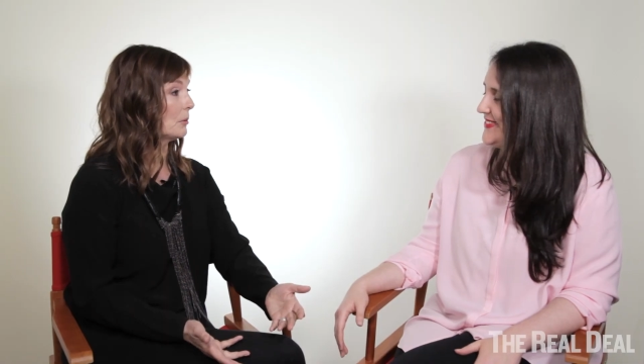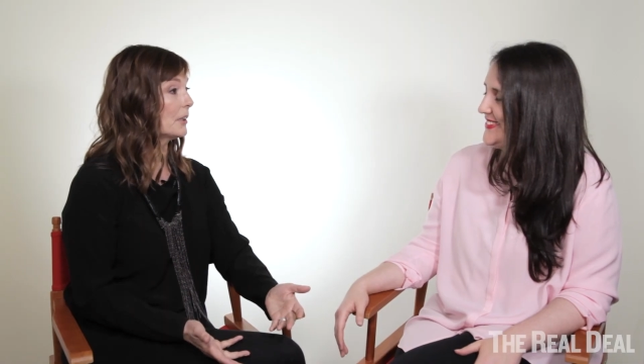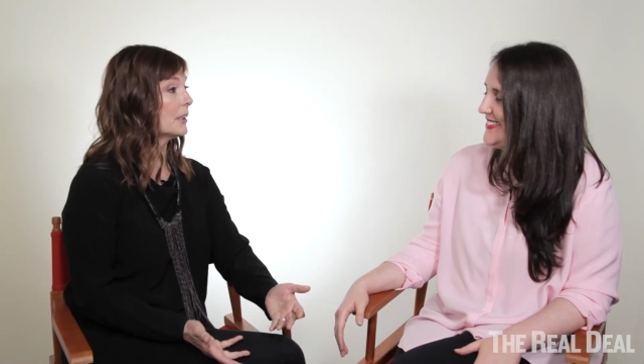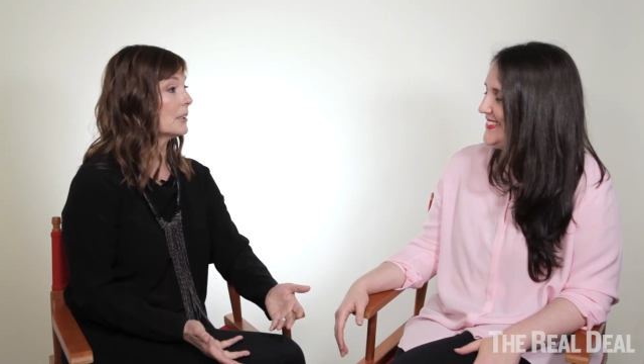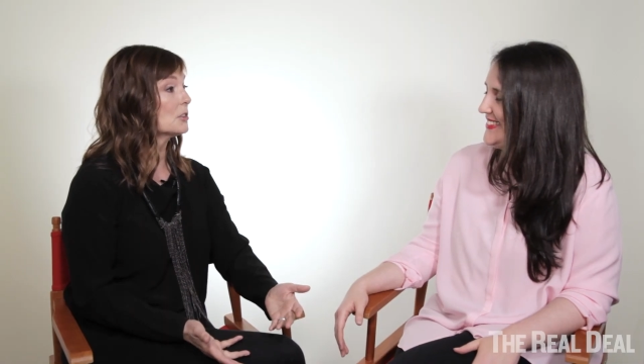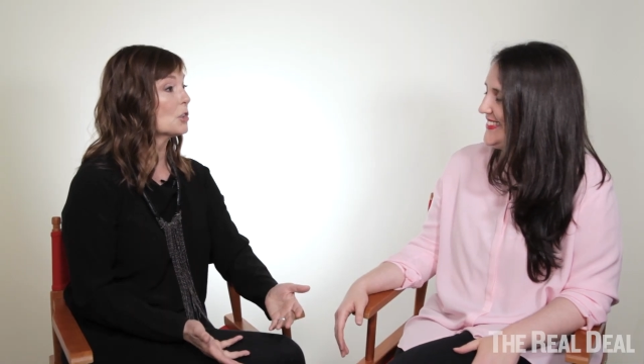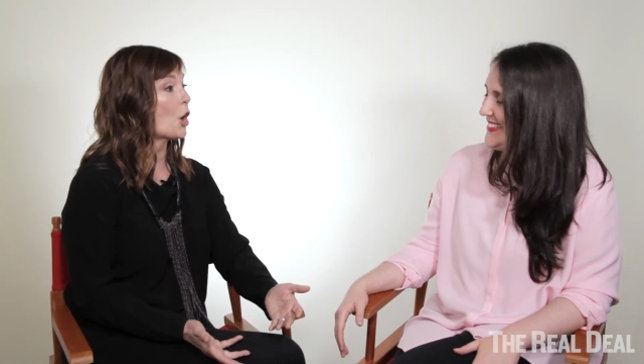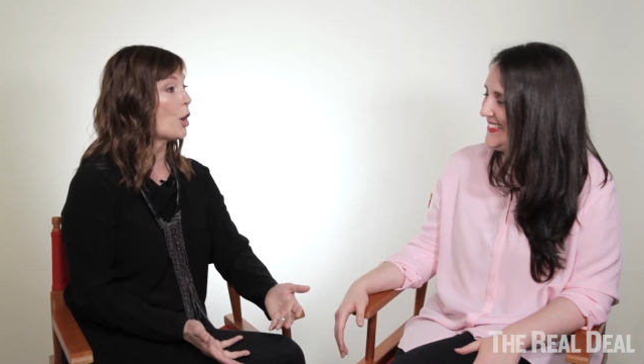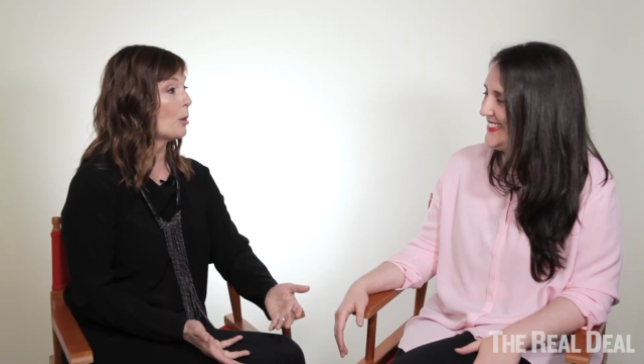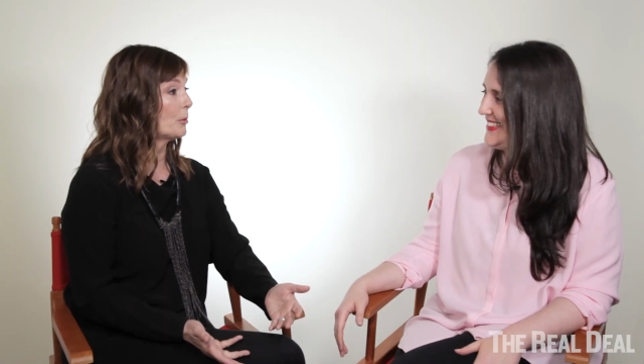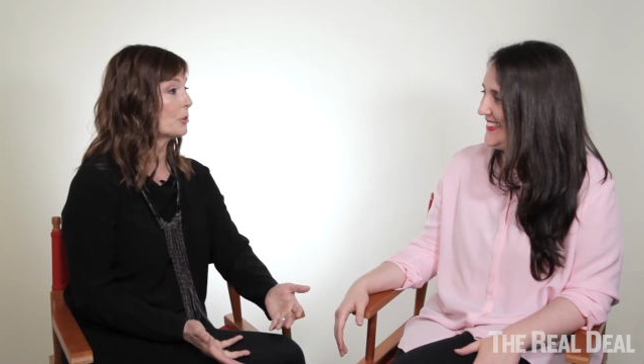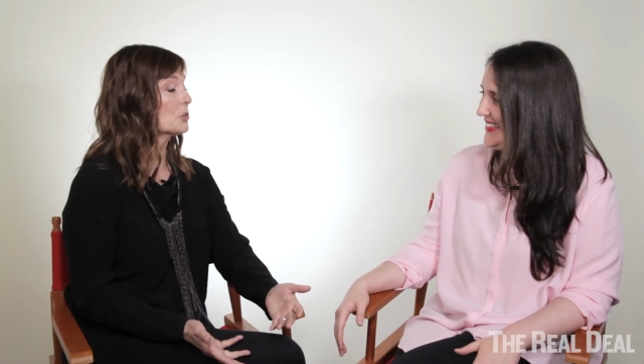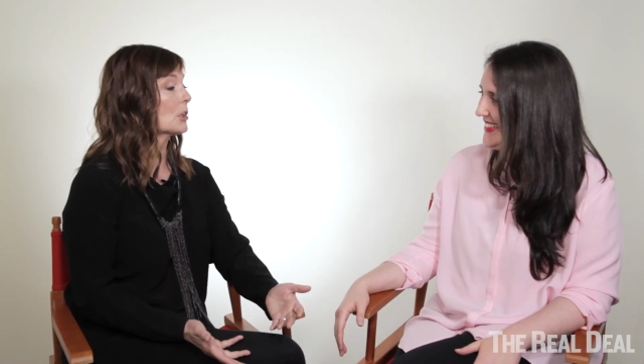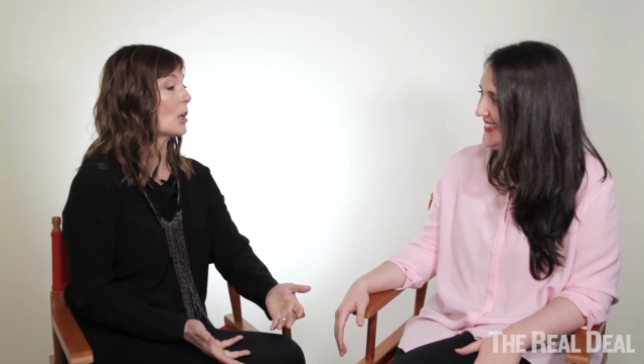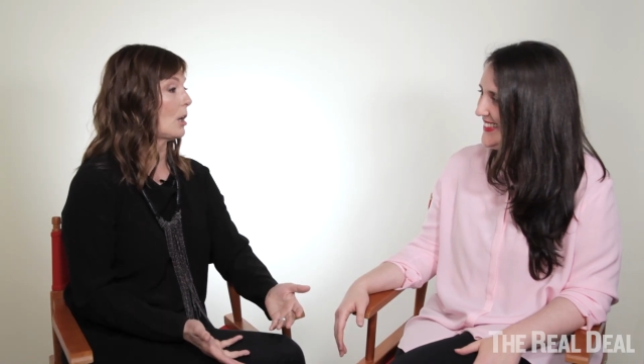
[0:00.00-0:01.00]
It is
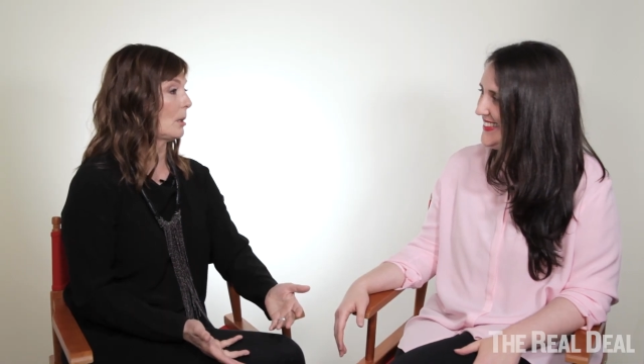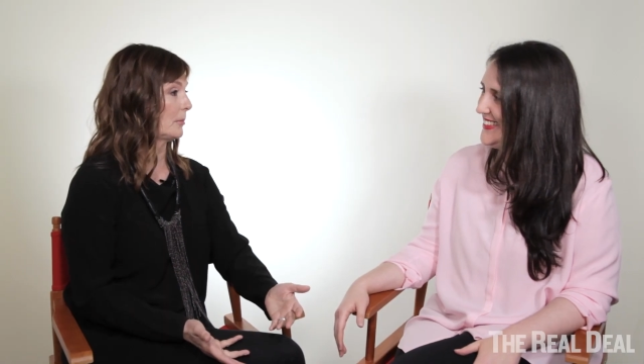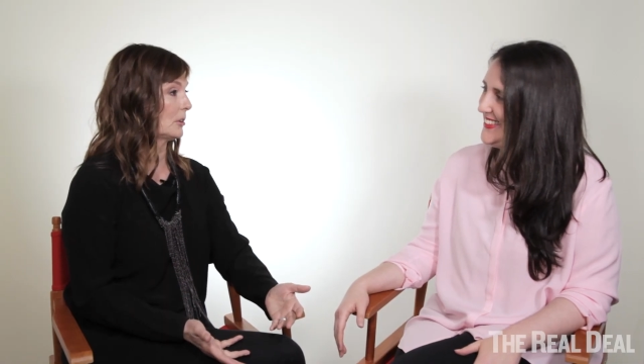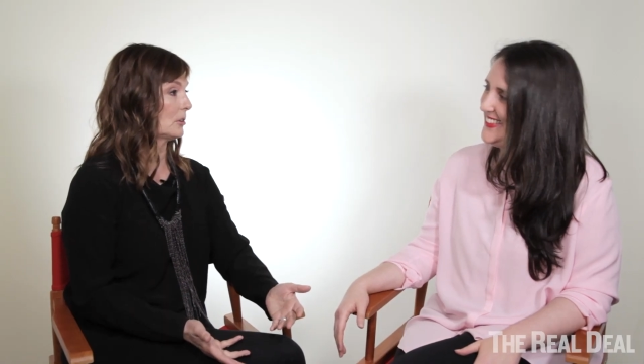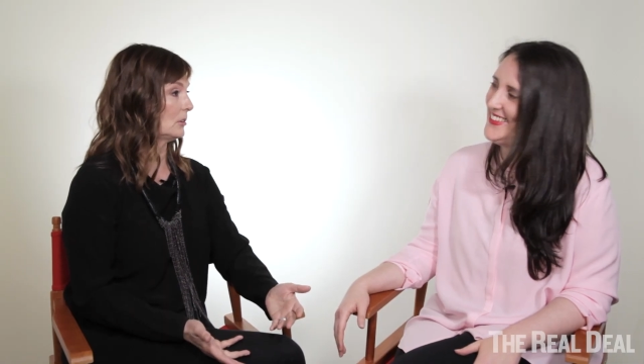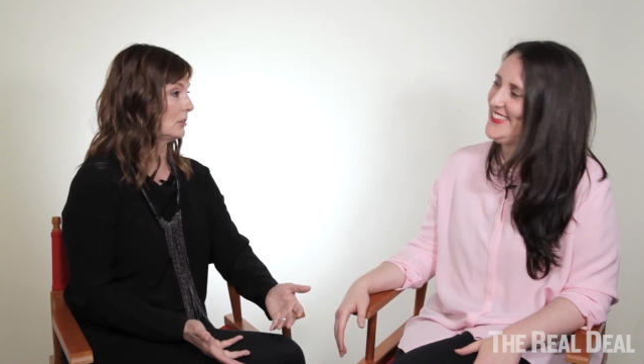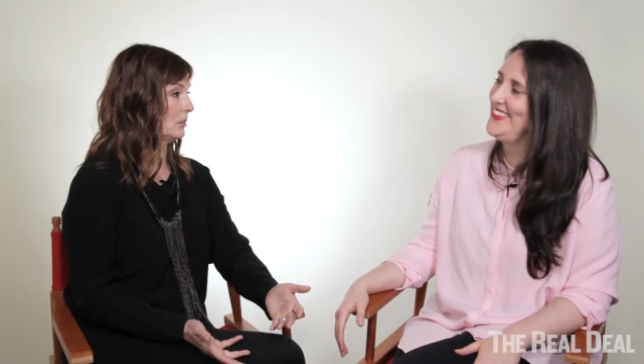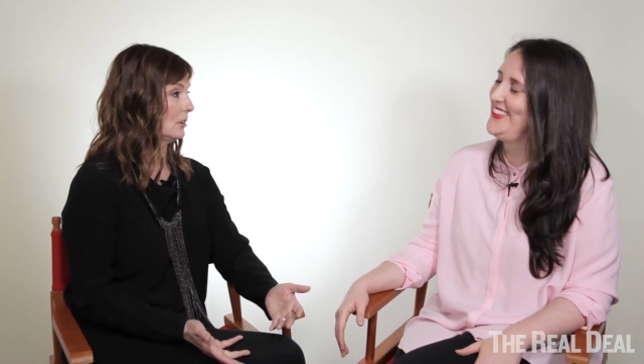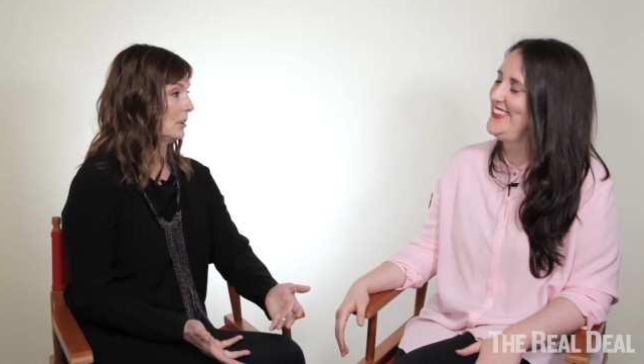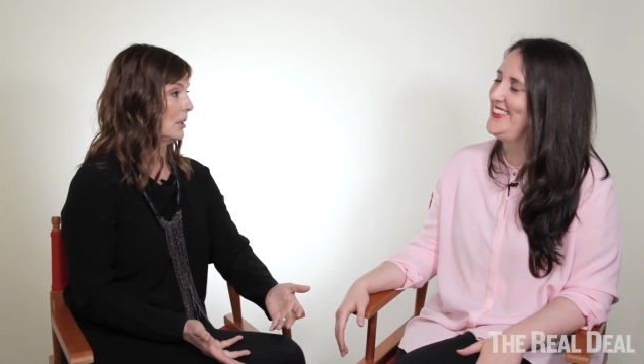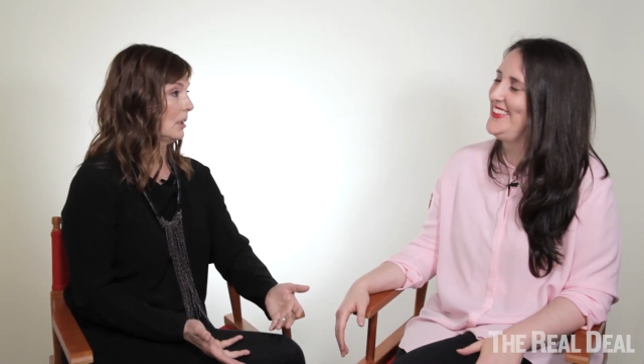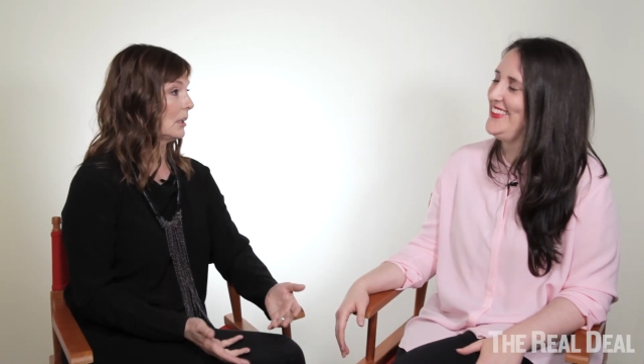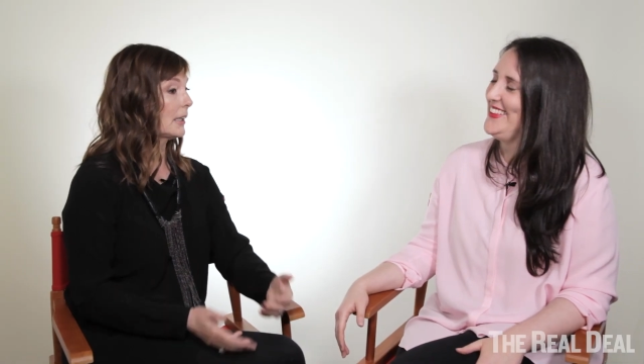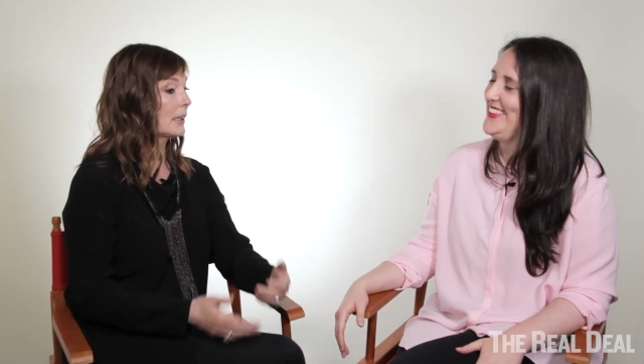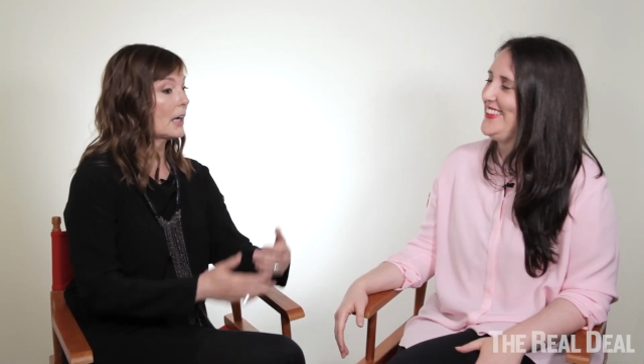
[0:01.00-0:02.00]
almost comical.
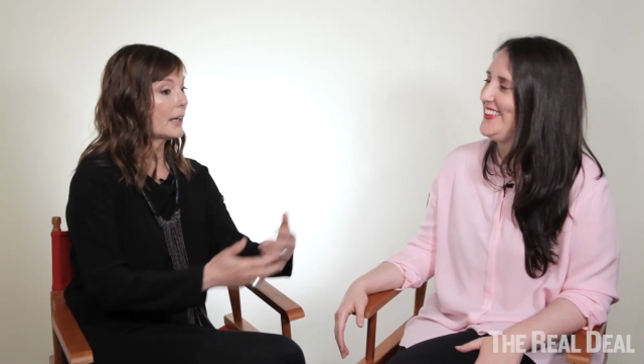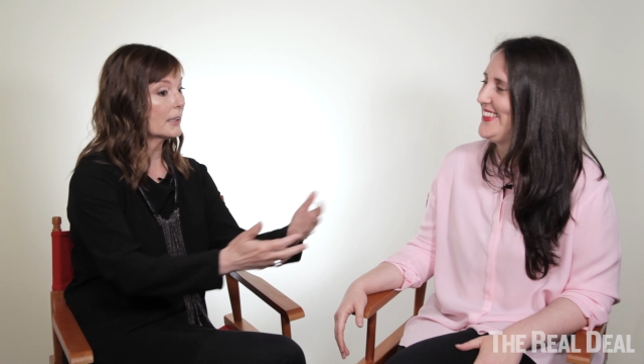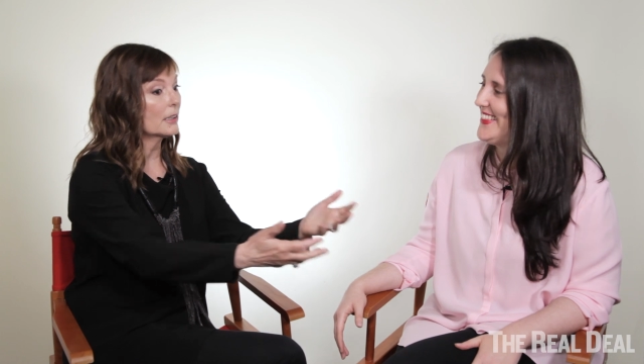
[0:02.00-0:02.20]
Like I